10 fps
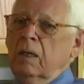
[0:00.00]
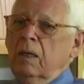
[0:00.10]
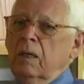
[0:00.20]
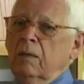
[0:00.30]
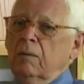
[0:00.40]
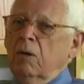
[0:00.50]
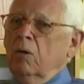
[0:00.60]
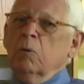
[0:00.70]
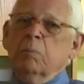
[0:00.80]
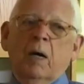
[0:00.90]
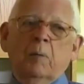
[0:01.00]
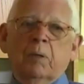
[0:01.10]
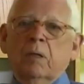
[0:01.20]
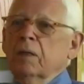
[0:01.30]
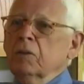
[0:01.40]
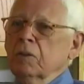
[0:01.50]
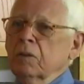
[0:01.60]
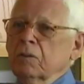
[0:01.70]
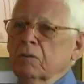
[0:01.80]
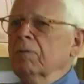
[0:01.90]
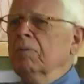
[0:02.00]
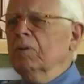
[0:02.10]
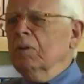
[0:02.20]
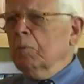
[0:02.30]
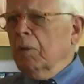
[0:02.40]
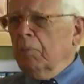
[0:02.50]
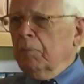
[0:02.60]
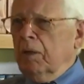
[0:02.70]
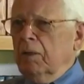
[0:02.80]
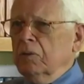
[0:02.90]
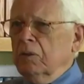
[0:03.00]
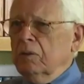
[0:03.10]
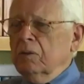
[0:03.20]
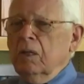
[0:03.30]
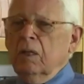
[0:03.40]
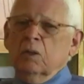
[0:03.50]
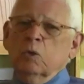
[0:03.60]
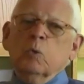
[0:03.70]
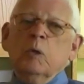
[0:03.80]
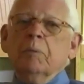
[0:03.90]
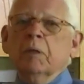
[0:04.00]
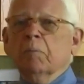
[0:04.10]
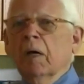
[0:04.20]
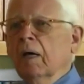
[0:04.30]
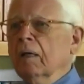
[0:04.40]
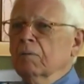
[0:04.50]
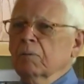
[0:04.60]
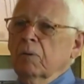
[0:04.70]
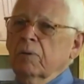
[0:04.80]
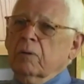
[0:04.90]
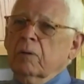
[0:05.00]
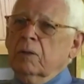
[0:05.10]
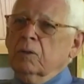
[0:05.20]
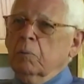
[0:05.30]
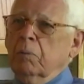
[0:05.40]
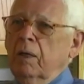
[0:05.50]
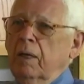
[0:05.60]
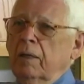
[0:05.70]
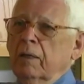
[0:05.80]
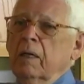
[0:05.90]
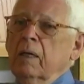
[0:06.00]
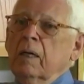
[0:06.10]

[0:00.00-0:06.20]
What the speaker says: Whole populations, refugee populations, sweeping back and forth across the planet,